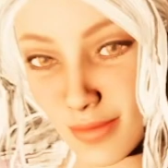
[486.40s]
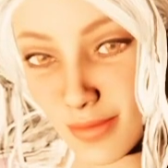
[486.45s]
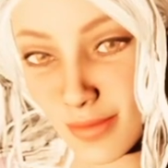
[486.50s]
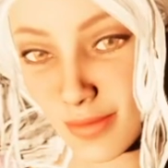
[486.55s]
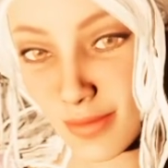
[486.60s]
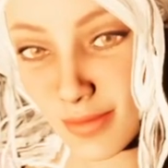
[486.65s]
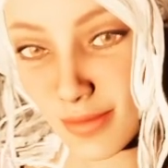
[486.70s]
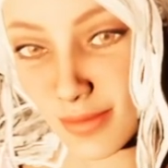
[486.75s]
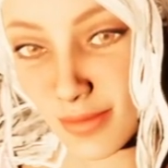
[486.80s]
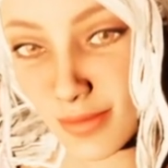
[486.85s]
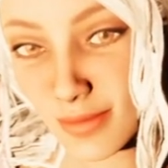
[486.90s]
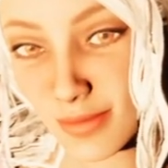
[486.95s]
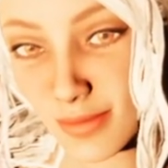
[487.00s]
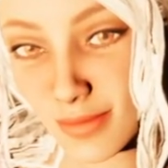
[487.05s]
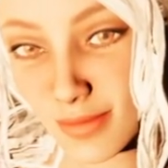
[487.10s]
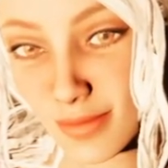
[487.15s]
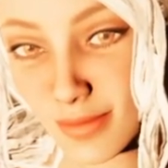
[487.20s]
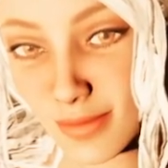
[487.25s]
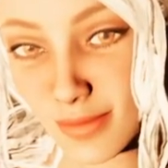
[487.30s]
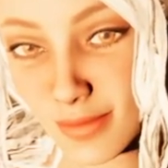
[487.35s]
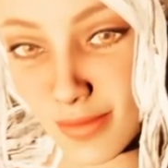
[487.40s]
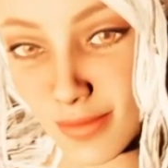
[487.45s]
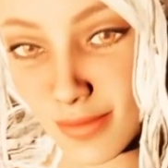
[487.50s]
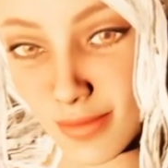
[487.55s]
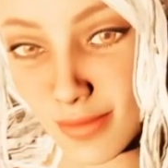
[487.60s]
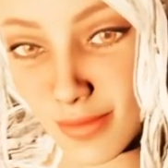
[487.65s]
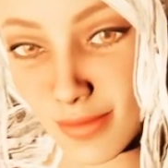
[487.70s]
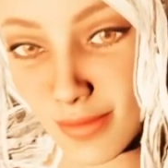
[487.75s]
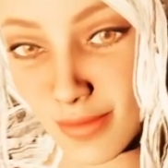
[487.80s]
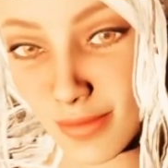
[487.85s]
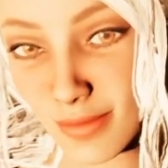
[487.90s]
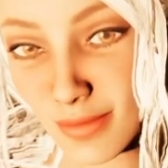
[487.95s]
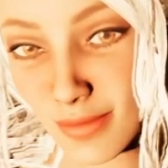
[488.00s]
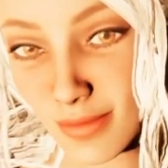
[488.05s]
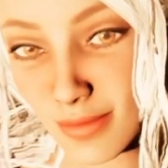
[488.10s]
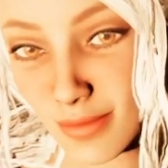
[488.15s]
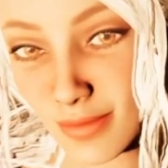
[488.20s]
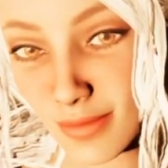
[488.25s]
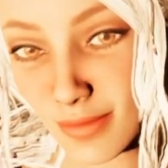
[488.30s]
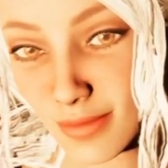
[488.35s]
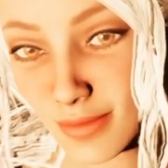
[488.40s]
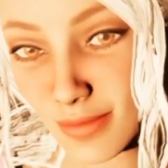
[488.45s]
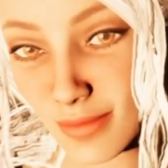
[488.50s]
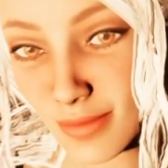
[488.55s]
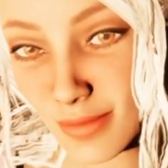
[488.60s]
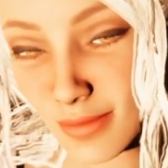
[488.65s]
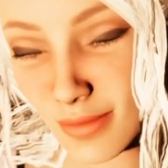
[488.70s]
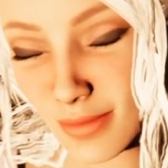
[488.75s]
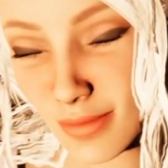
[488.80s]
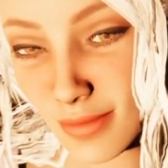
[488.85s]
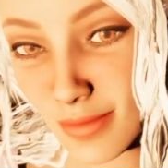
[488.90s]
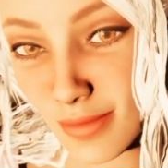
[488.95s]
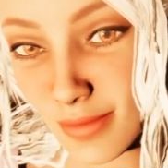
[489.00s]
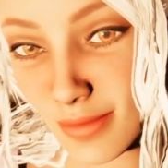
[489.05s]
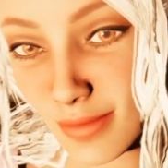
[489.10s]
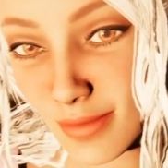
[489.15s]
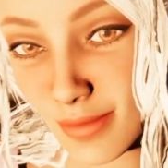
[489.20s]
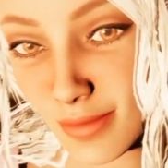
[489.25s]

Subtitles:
The person shown says nothing.